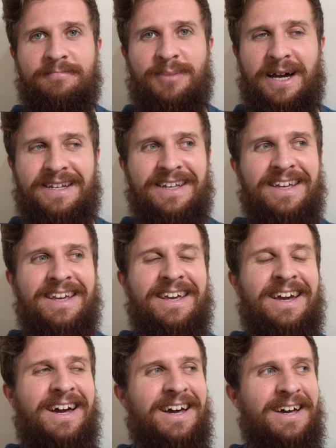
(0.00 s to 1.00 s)
But
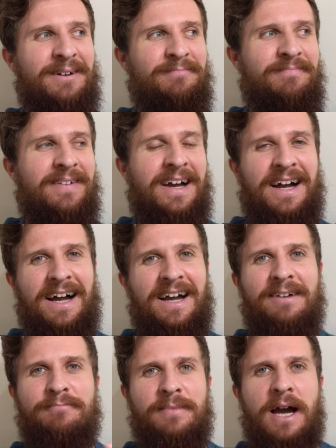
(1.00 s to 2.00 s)

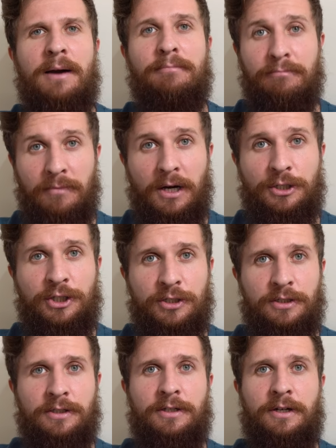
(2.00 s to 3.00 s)
I'm not
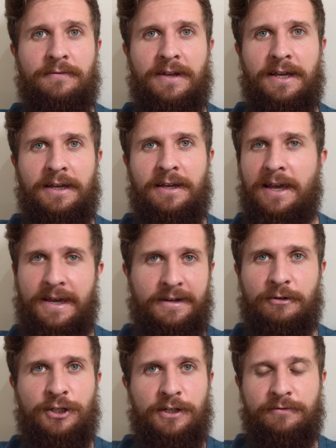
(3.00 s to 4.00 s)
much of a
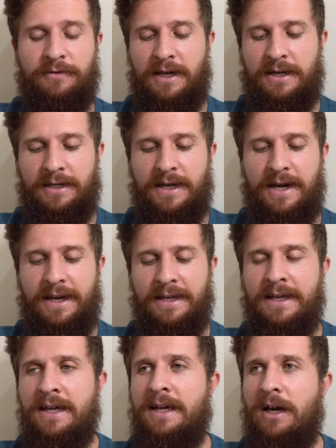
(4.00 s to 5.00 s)
handkerchief kind of guy.
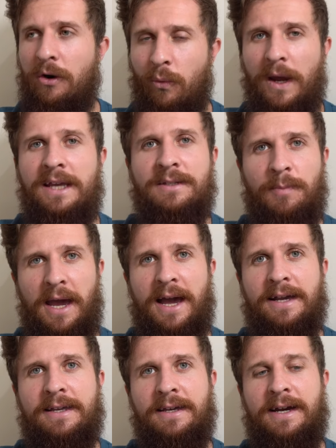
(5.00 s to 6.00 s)
A ways
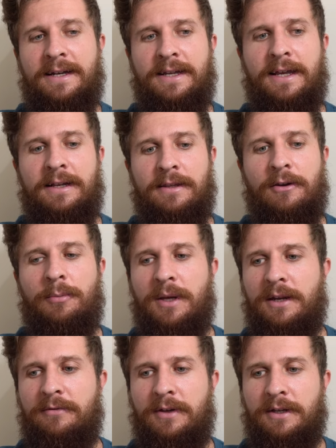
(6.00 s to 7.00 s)
back, I did a little
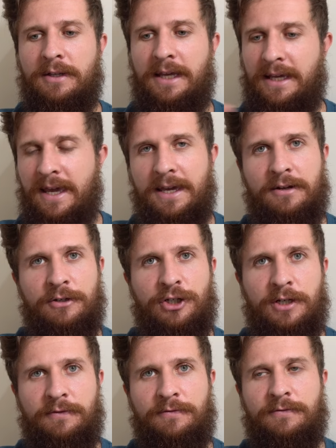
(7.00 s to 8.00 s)
bit of a
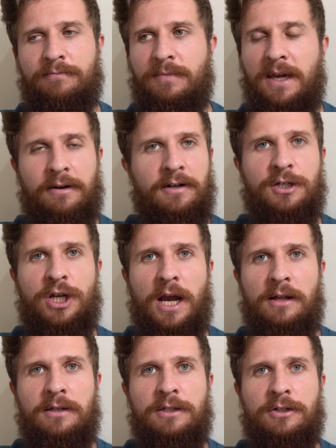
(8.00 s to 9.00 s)
handkerchief carry
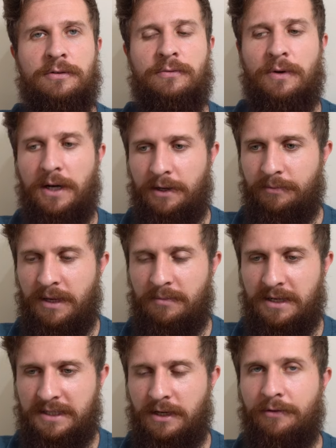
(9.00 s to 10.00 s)
challenge where I made
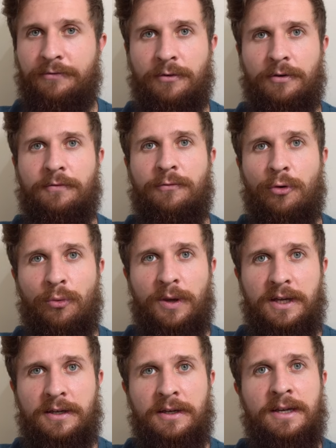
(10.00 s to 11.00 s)
myself for a full
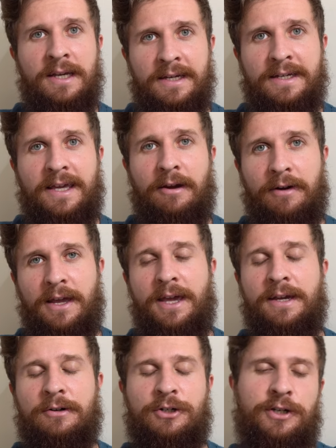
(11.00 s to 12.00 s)
week carry a
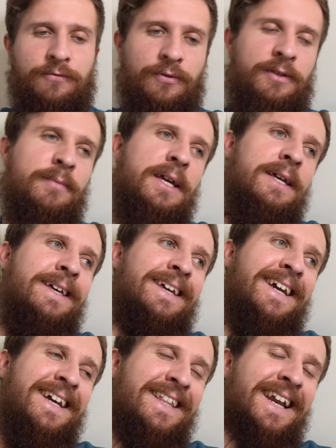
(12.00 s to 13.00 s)
handkerchief with me,
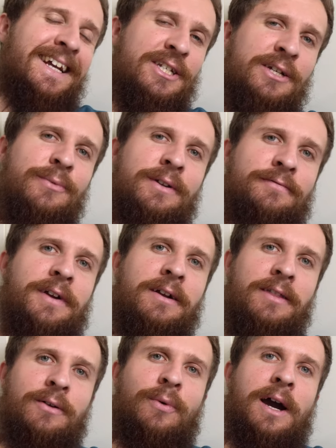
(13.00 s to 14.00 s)
and that actually went
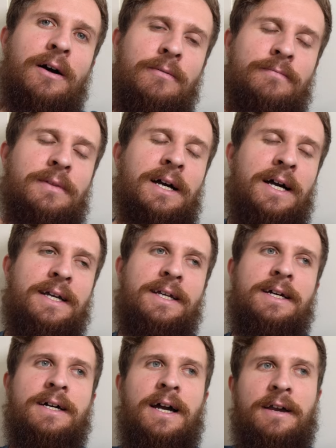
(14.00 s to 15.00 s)
fairly well.
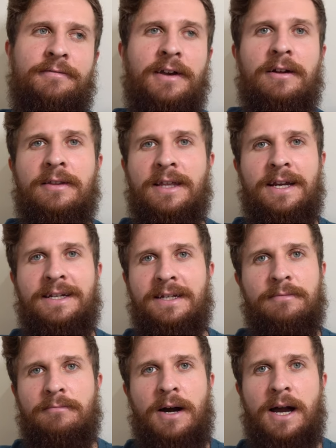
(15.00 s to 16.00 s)
I found that I
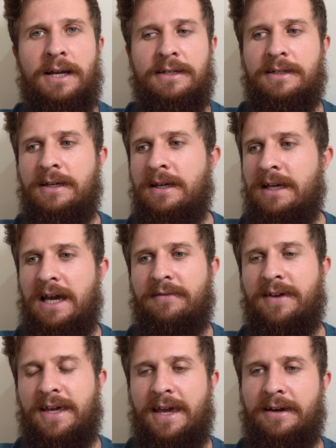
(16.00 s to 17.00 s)
didn't mind
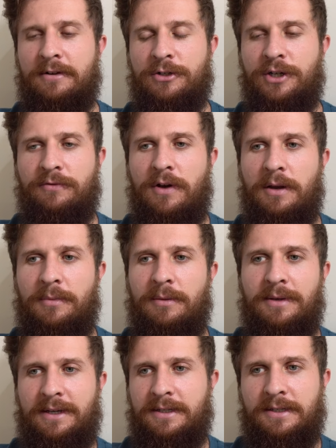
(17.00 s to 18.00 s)
having a handkerchief on
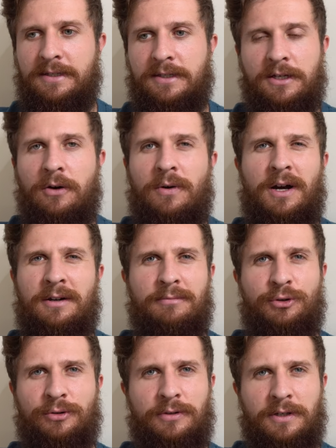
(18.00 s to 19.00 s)
me because it's so
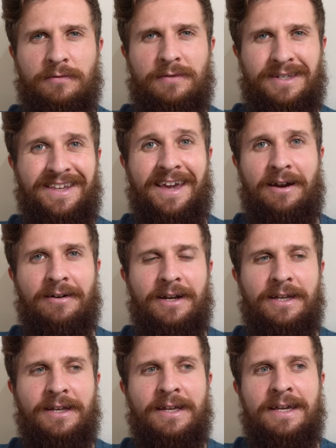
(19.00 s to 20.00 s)
unobtrusive to
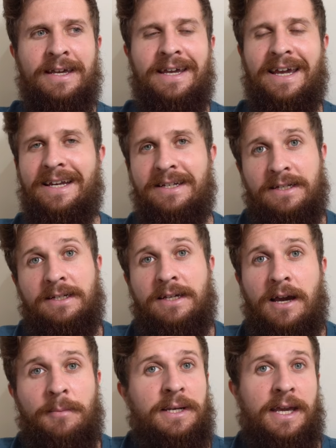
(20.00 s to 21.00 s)
carry, and it did
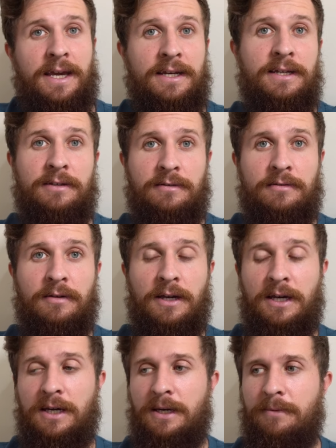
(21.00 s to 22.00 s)
come in handy.
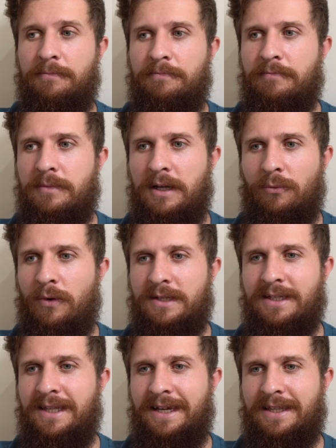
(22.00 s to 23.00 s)
It
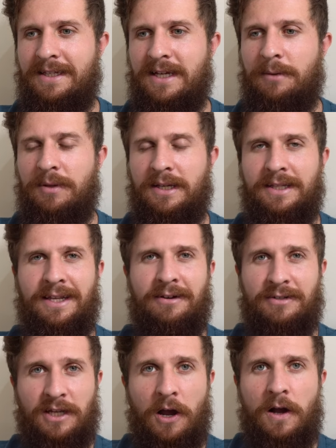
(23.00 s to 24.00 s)
wasn't like the type of thing that I
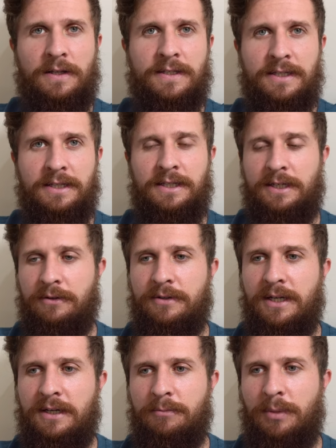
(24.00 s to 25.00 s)
was constantly
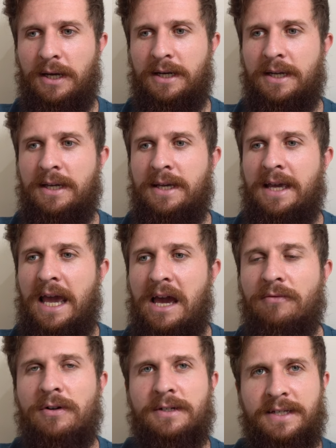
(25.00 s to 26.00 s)
using, but
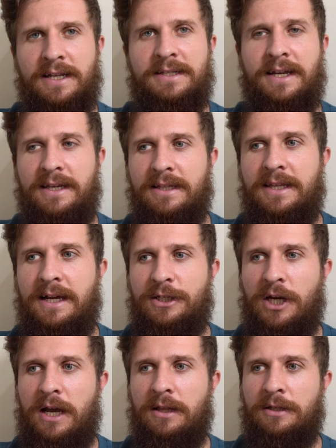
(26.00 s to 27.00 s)
ever since I did that
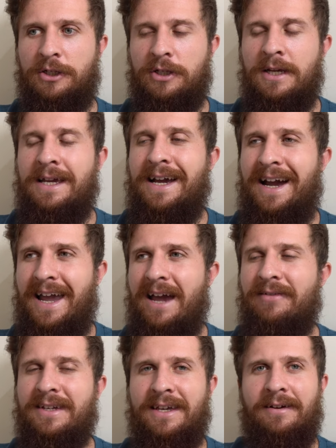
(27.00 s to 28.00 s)
challenge, I
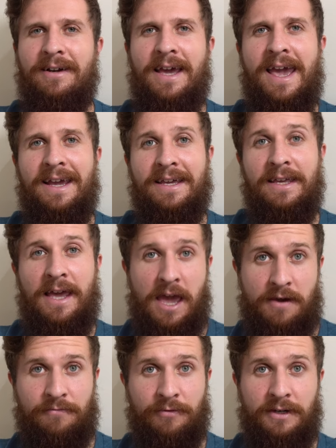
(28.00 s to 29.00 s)
haven't carried a hank
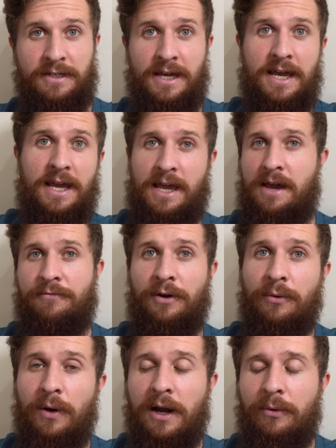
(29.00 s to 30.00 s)
every day,
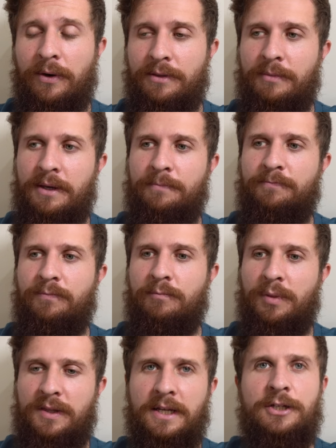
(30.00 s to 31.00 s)
everywhere with me,
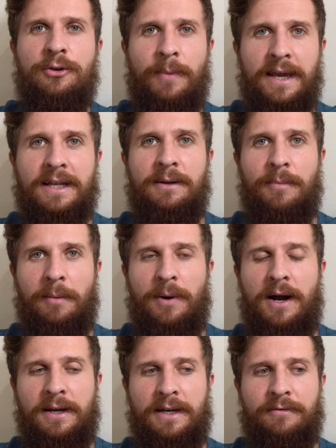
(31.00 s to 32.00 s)
but they do make it in my
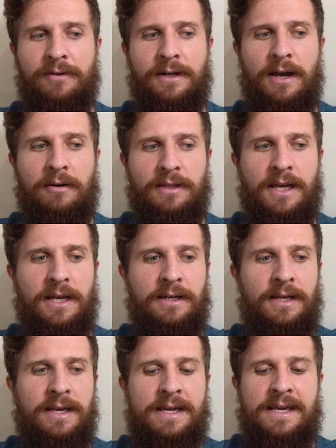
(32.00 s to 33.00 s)
pocket every now and then,